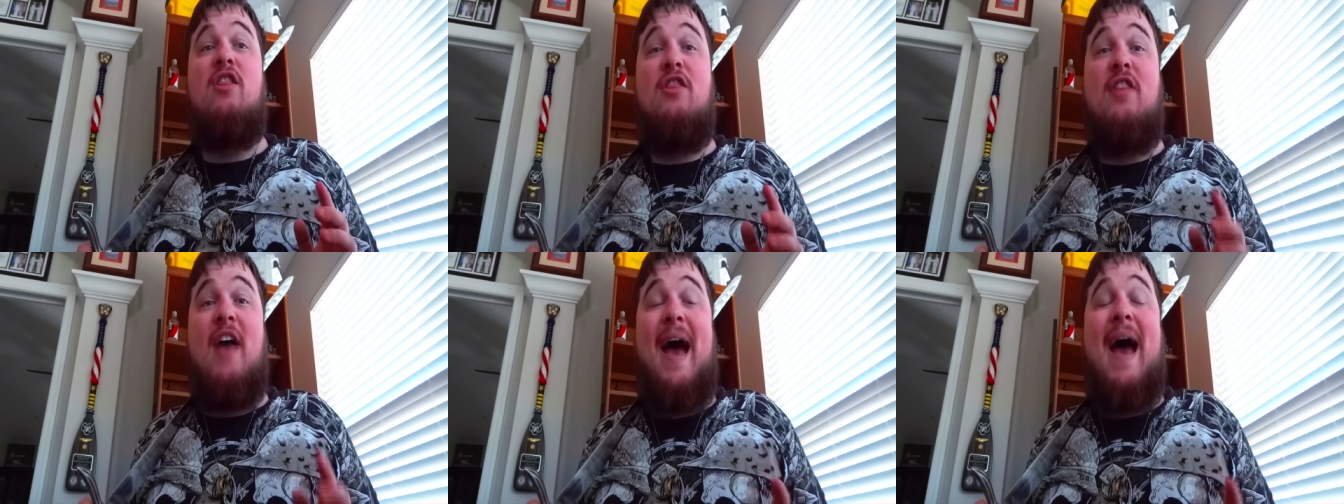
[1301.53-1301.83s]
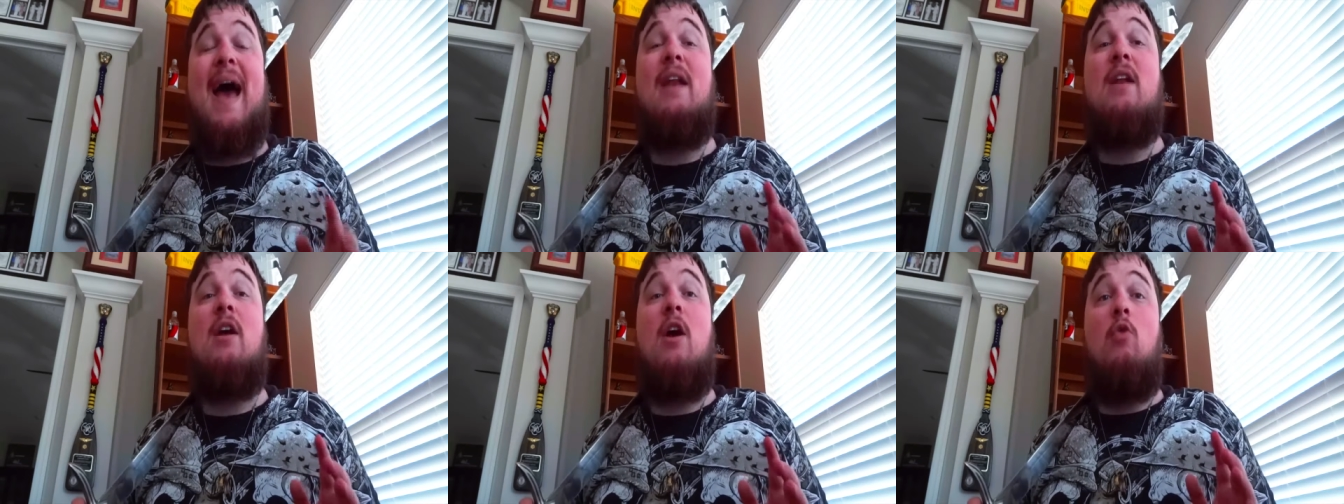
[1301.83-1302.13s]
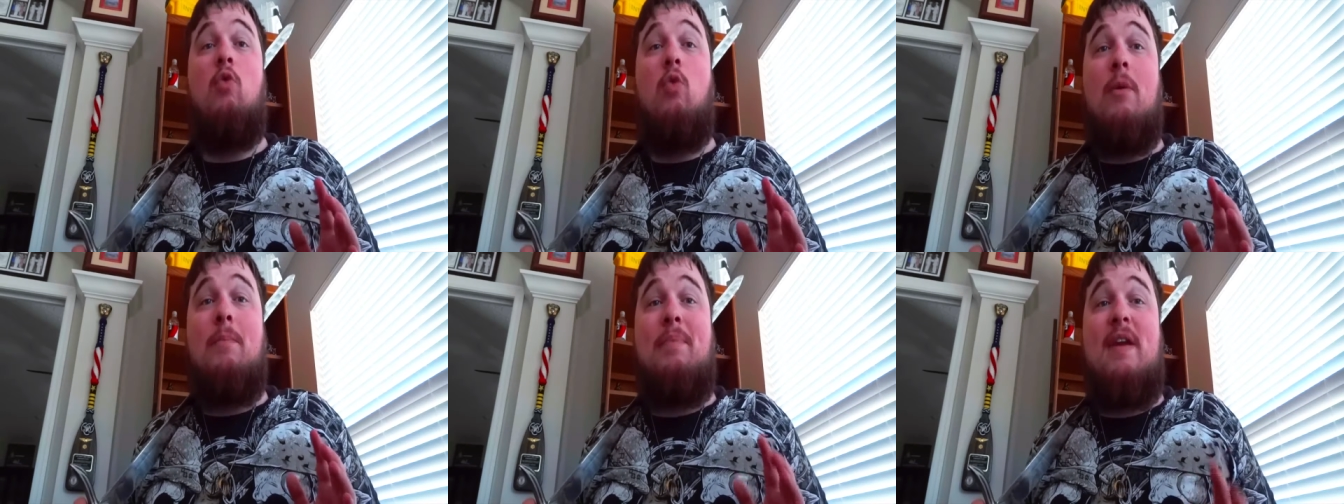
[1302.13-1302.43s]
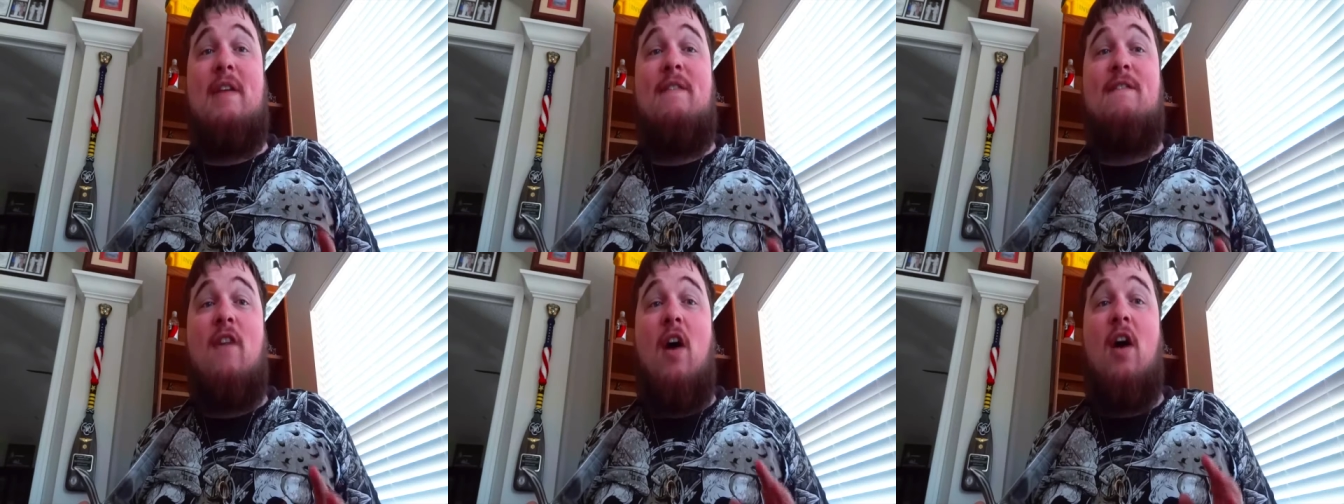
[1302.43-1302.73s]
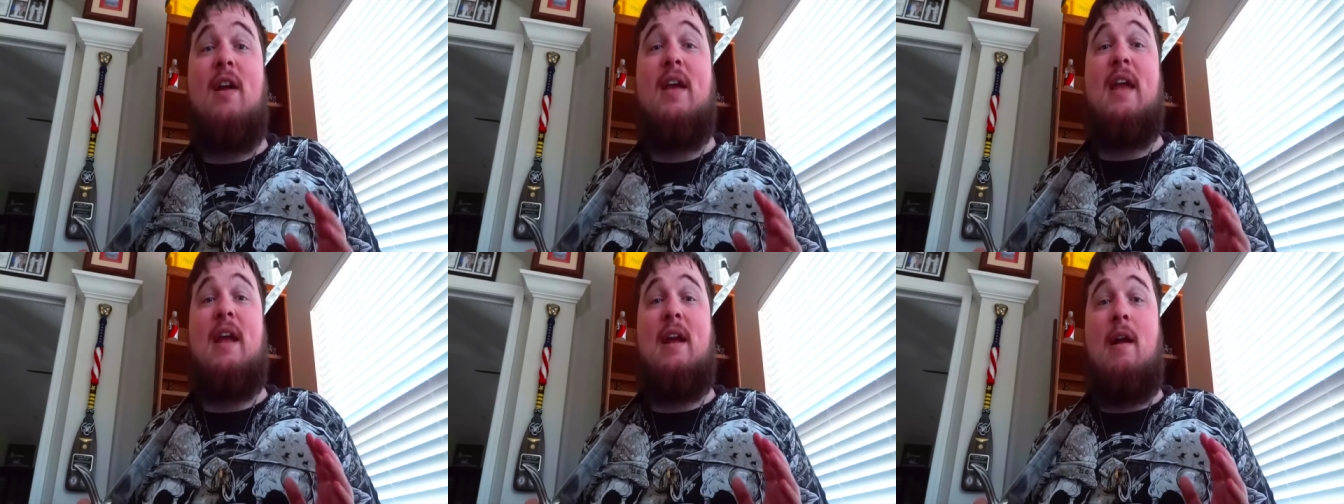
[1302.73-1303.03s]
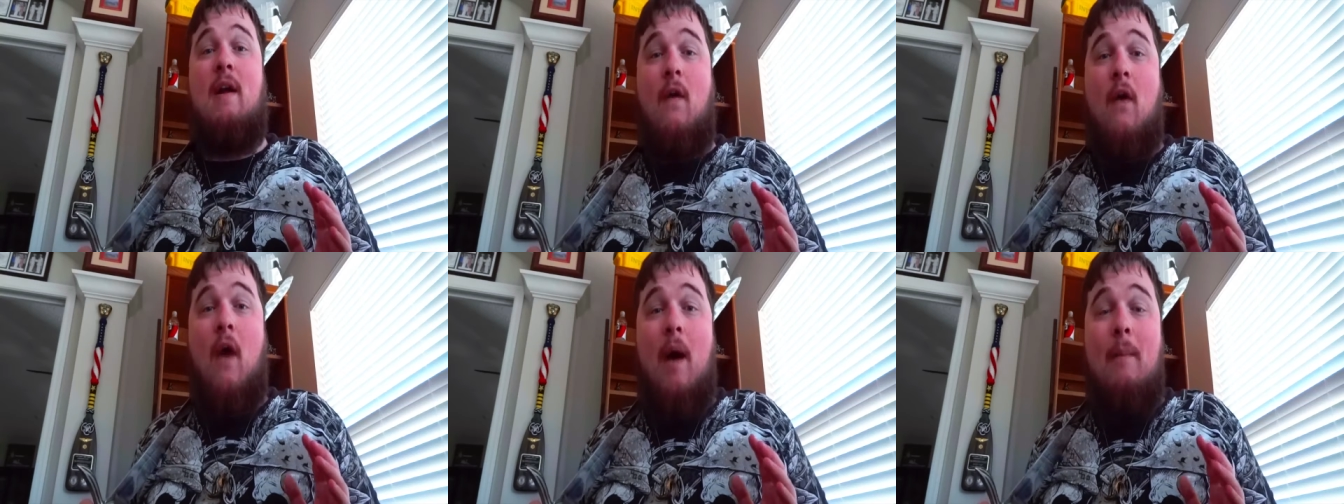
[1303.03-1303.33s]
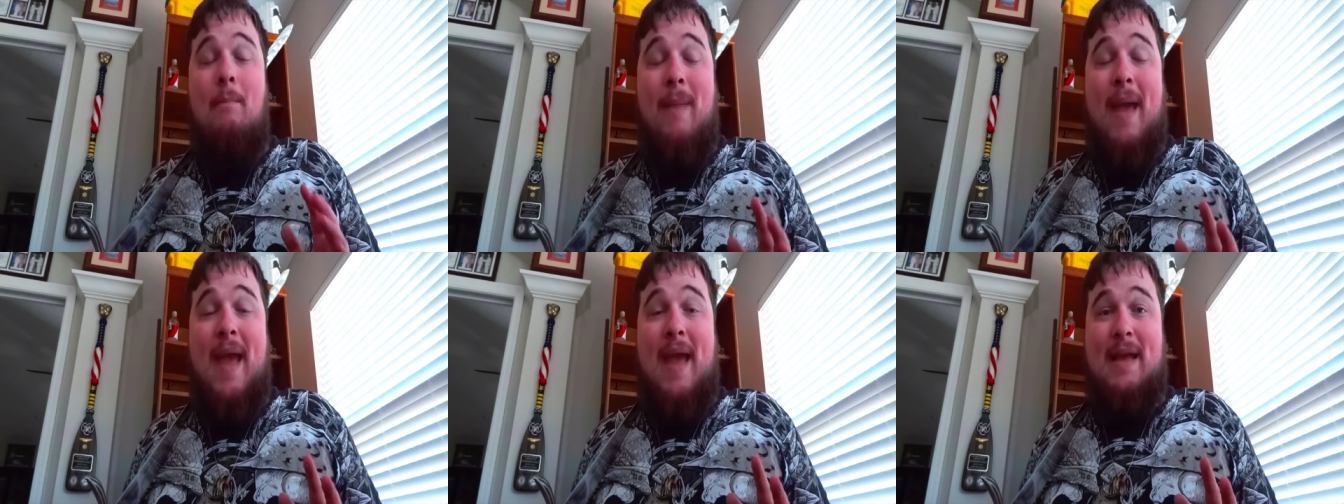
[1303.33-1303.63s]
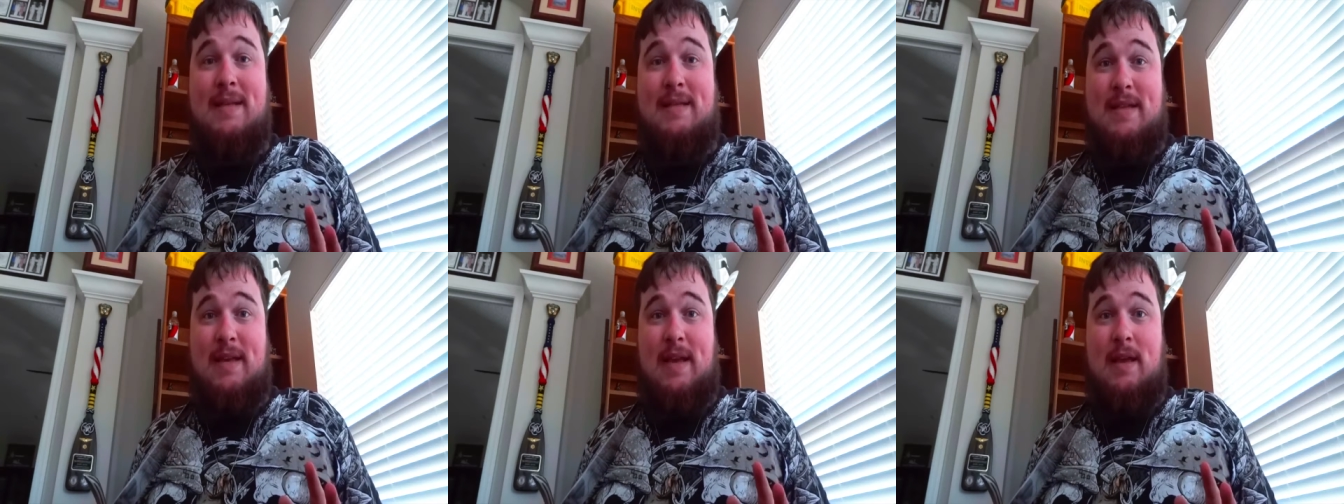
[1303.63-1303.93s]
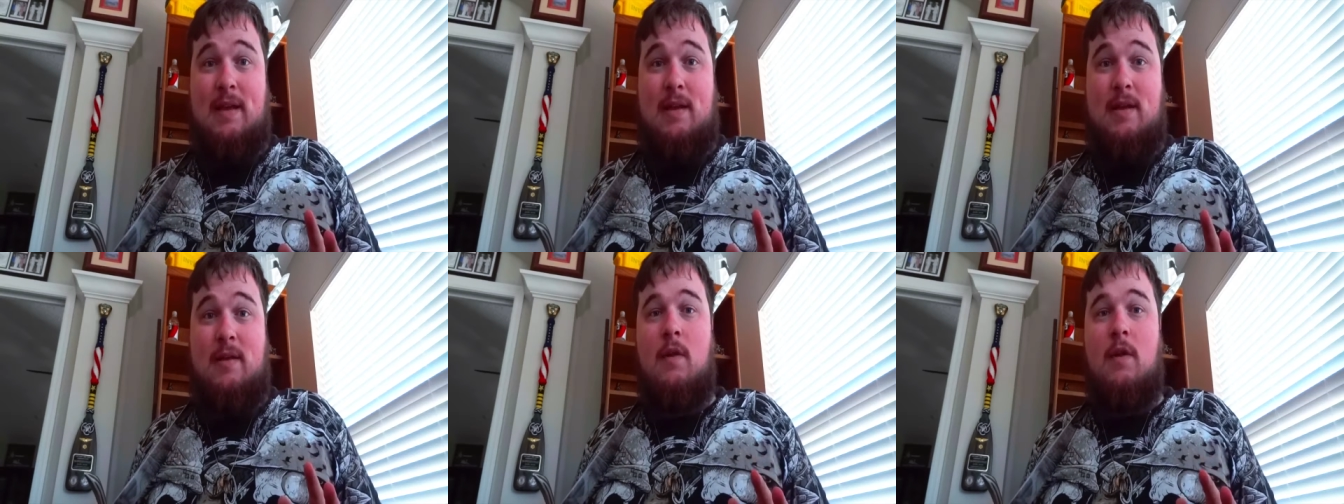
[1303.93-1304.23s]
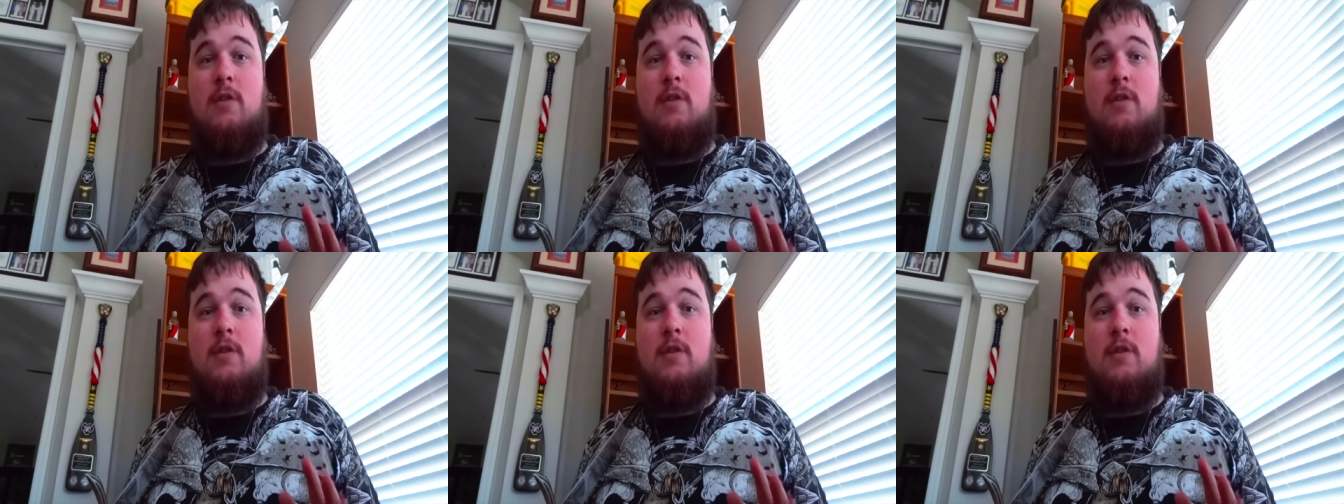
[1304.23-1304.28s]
that would be fucking amazing.